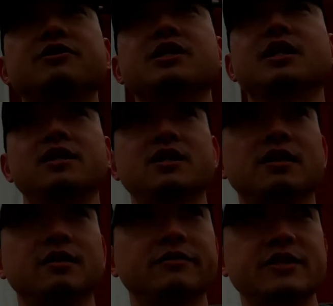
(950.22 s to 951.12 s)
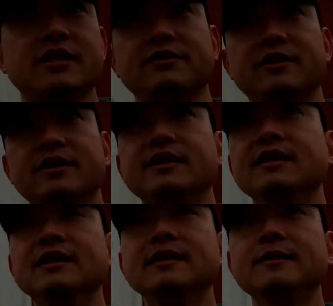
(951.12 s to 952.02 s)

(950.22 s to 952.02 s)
There's a lot of dog lovers out there, and